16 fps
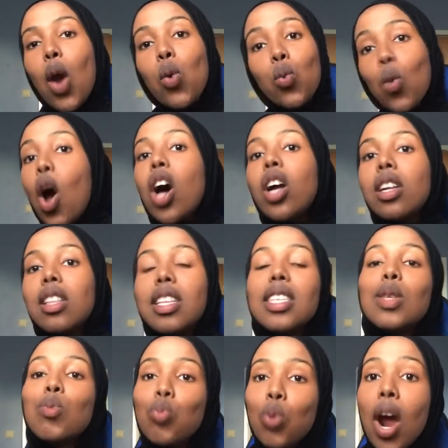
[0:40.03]
won
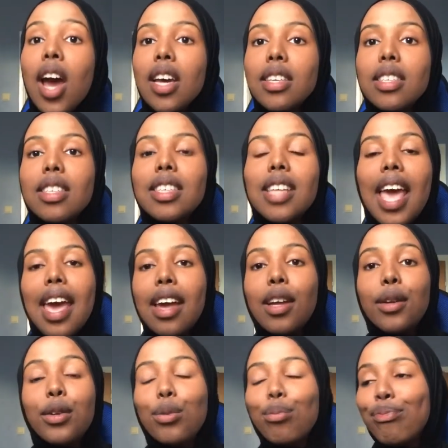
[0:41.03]
this prize,
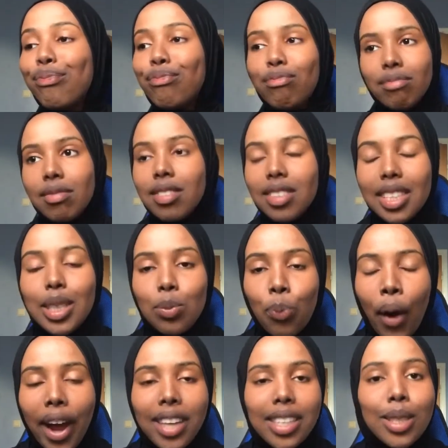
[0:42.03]
and this
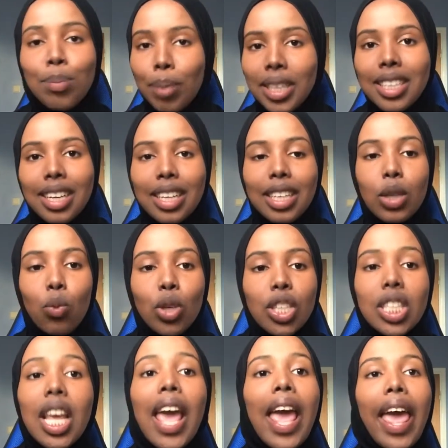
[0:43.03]
prize basically
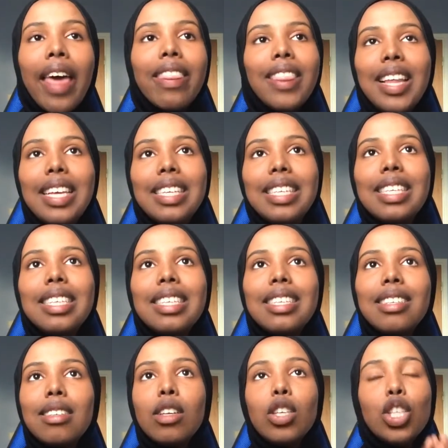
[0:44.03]
was
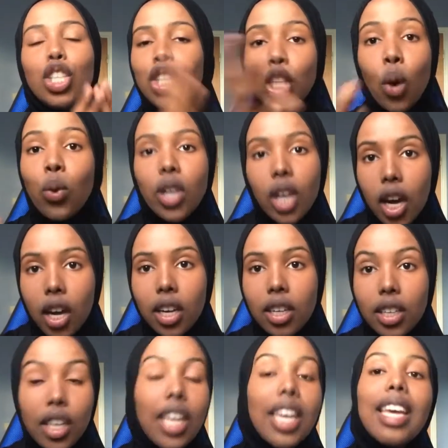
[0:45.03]
this soda.
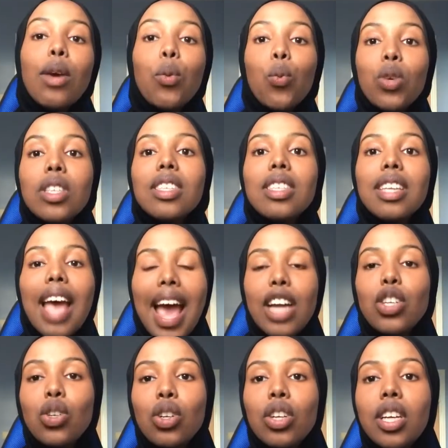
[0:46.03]
It was
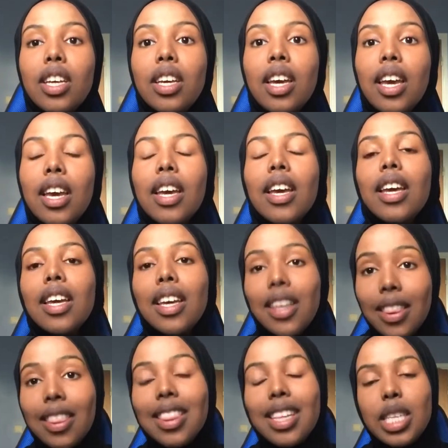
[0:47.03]
actually
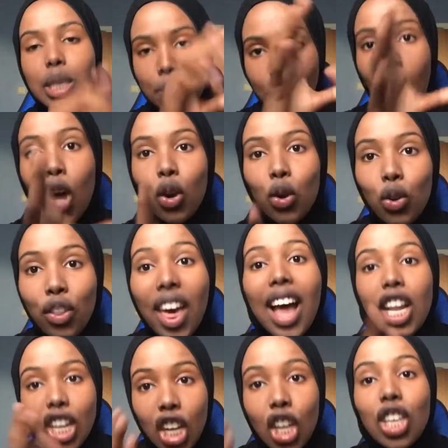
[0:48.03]
in this bottle
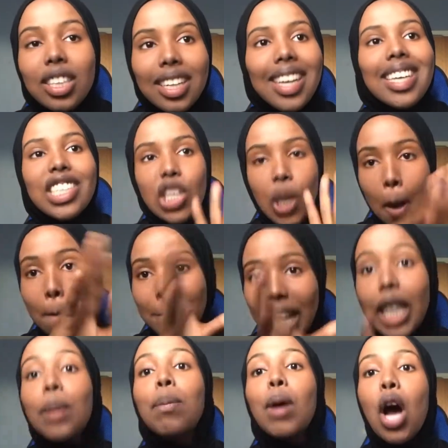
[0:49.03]
that looked like a
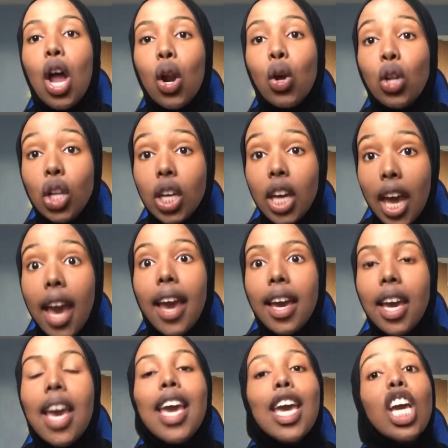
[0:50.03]
champagne bottle,
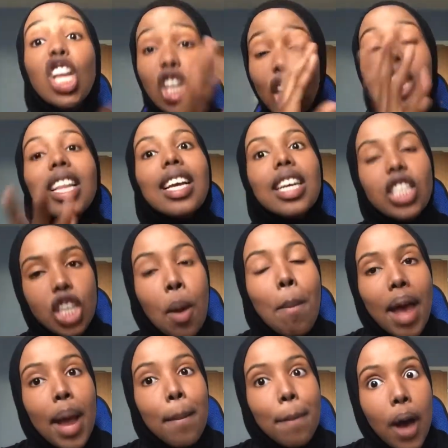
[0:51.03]
okay? It looked like a
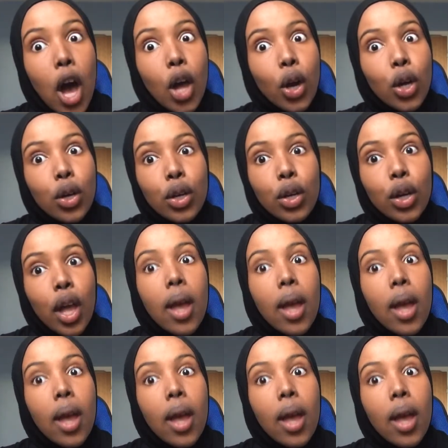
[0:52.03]
champagne bottle.